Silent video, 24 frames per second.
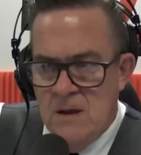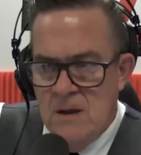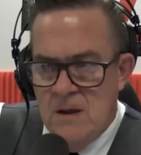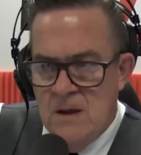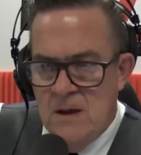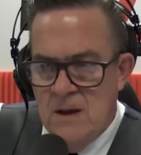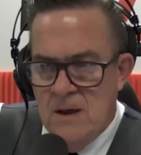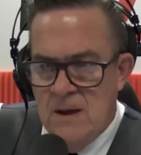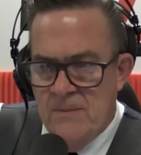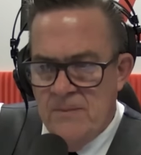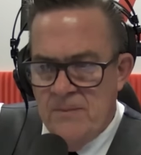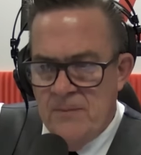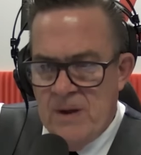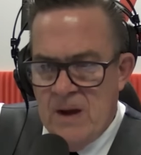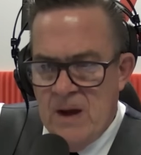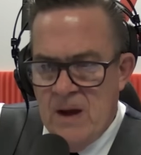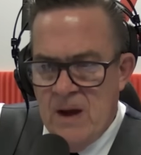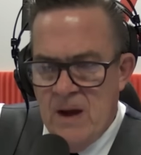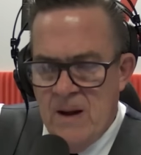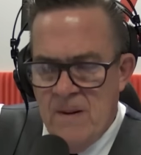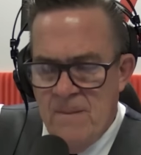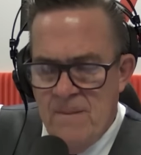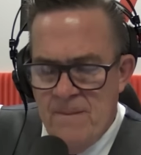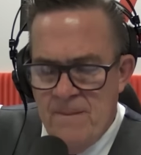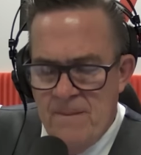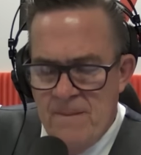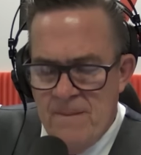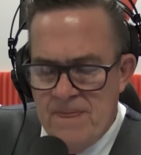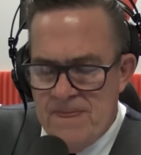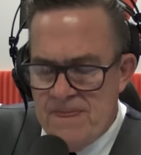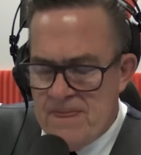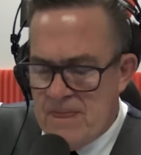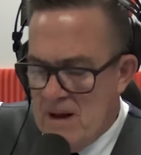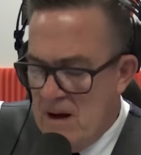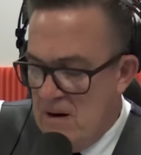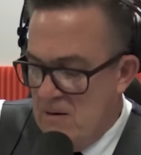Yeah. Um,
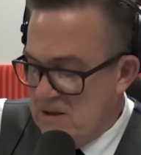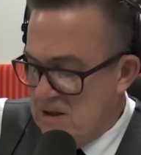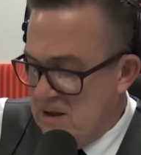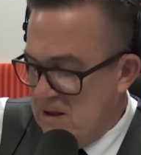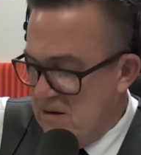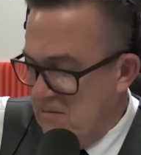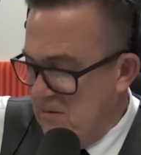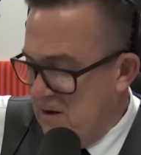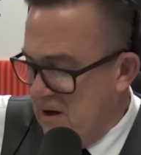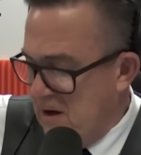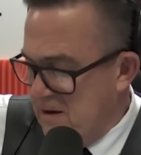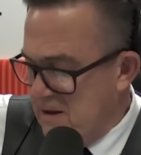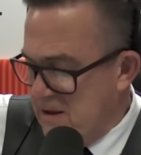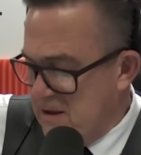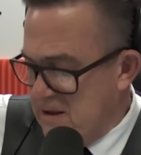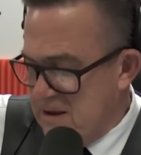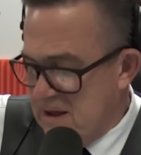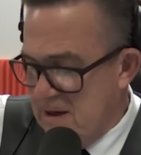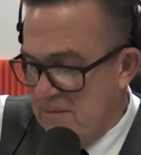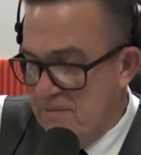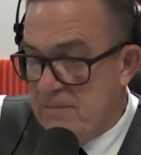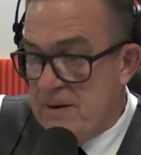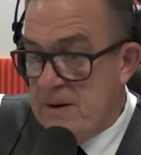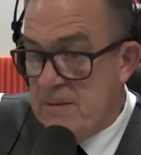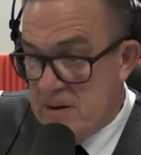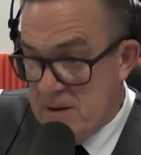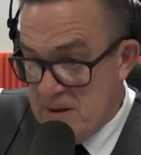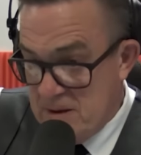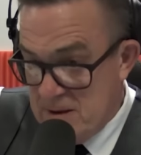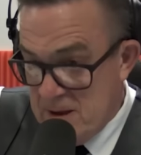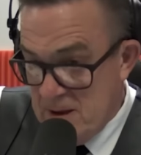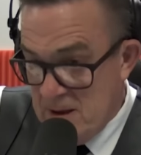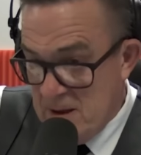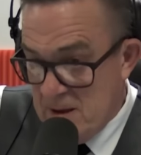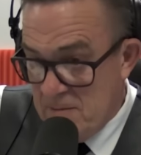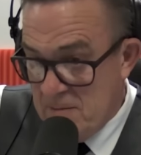I also note that some people
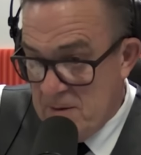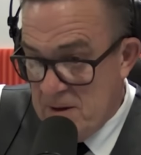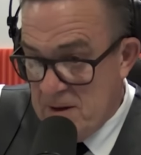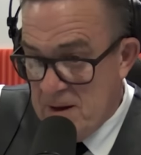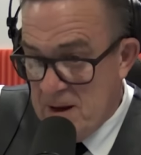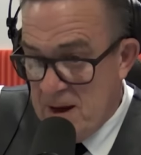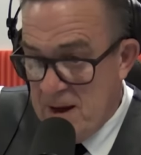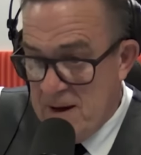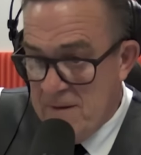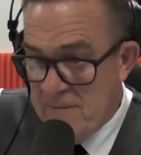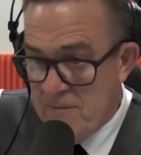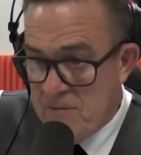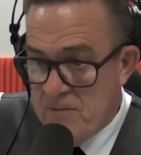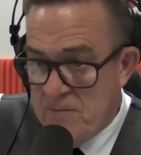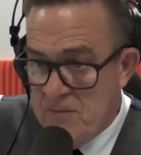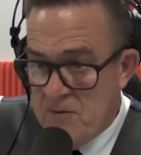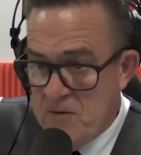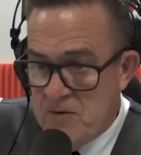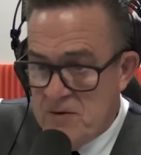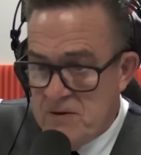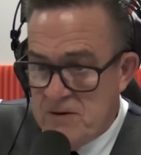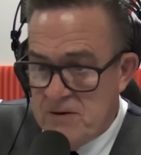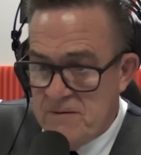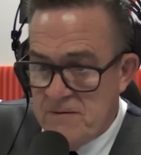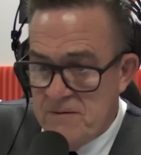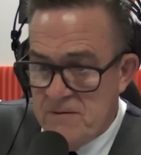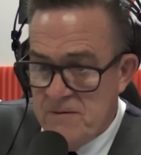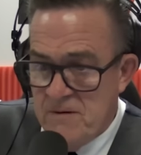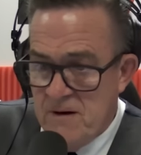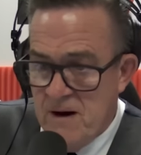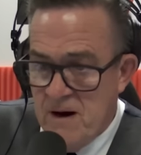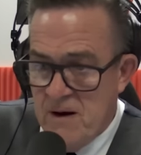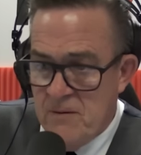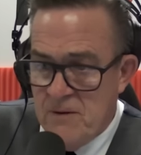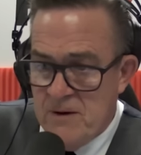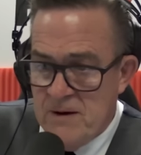are telling me they have reported
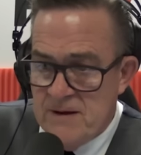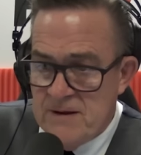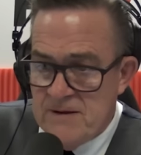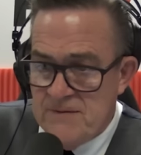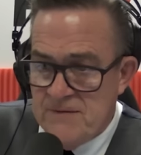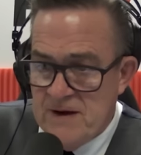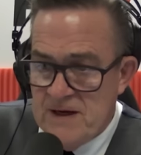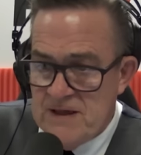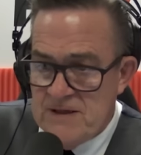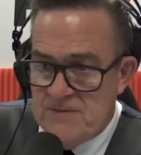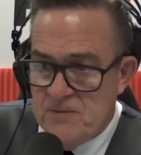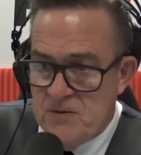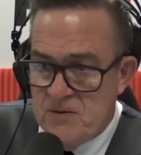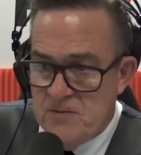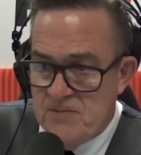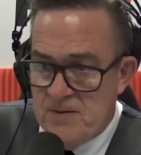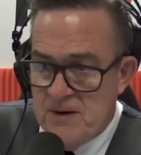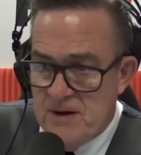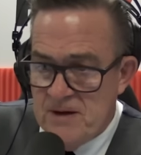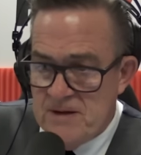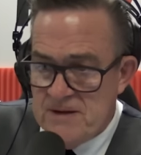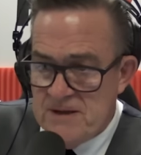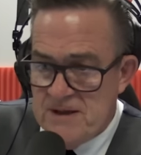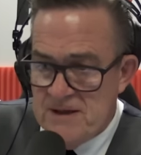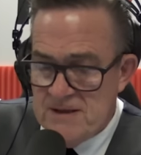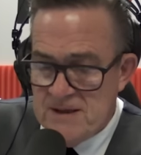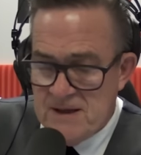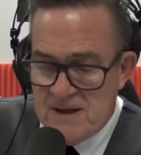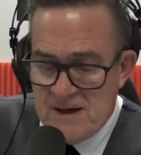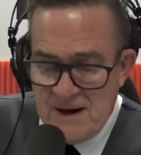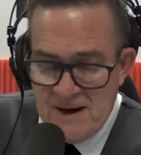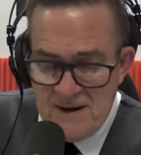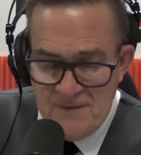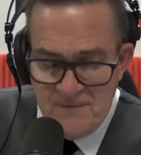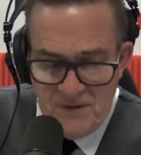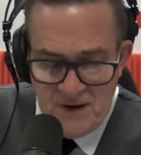Rawiri's Facebook post
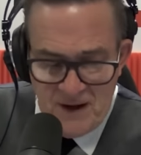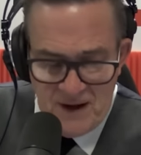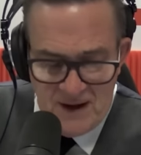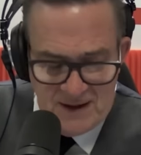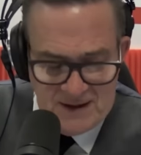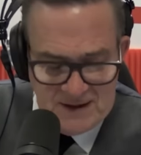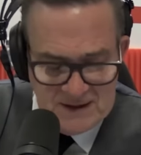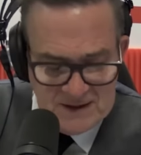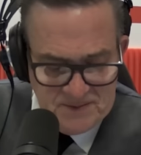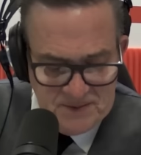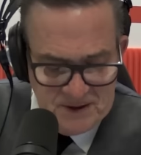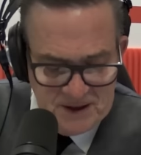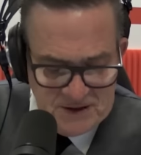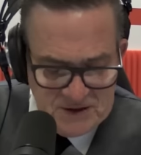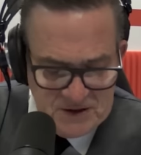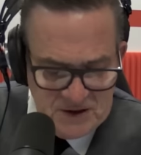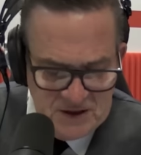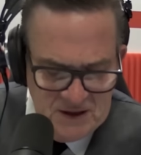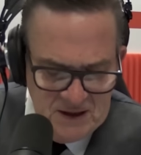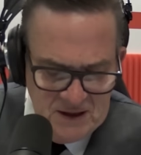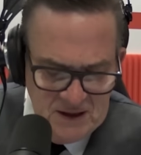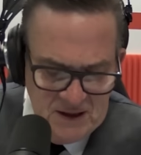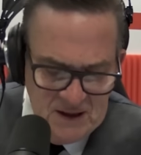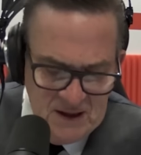yesterday for hate speech.